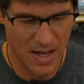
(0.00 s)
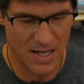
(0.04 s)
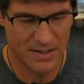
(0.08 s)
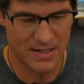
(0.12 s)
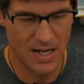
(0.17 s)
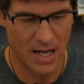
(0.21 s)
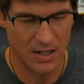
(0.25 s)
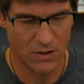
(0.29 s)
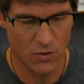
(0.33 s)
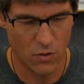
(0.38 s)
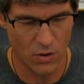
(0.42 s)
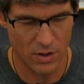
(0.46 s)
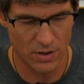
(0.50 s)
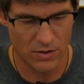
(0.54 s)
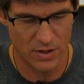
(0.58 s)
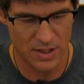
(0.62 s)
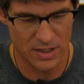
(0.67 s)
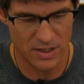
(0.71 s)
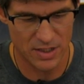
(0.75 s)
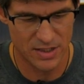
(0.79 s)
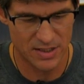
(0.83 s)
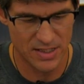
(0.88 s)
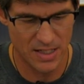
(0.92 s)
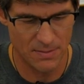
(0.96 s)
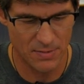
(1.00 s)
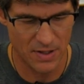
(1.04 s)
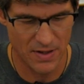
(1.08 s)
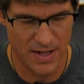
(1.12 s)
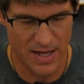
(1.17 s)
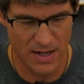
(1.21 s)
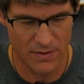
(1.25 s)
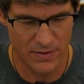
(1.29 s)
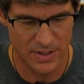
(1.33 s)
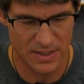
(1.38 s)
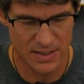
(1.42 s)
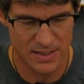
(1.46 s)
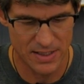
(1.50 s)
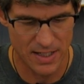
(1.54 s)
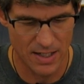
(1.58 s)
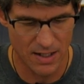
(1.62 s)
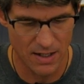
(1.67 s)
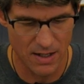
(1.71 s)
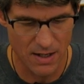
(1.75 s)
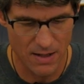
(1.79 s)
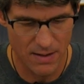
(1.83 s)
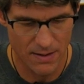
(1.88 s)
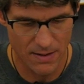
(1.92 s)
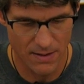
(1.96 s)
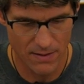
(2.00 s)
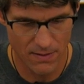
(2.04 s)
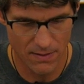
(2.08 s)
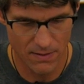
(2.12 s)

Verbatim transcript: make that quarter inch seam allowance here.